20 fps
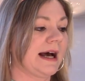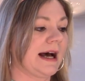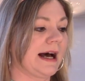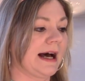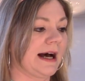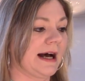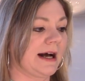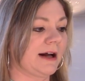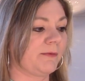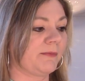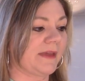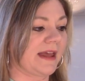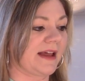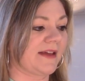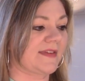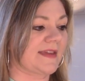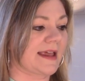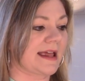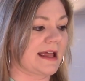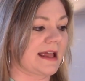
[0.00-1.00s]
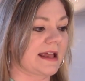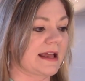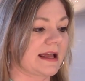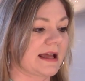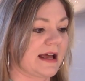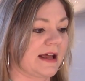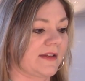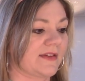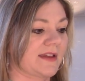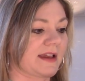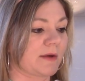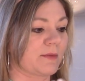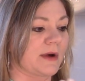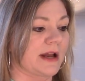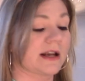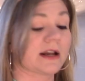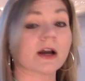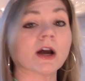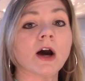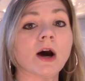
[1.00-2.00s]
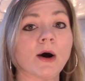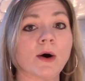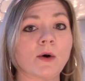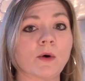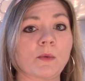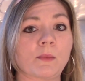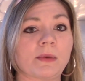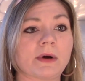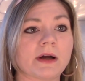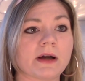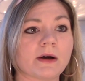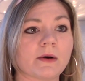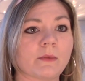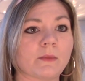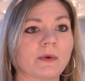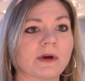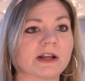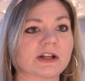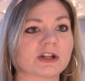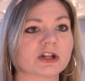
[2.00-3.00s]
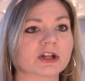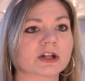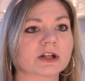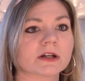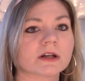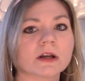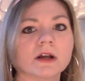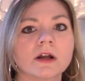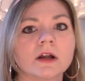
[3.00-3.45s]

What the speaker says: as a way to cope, which,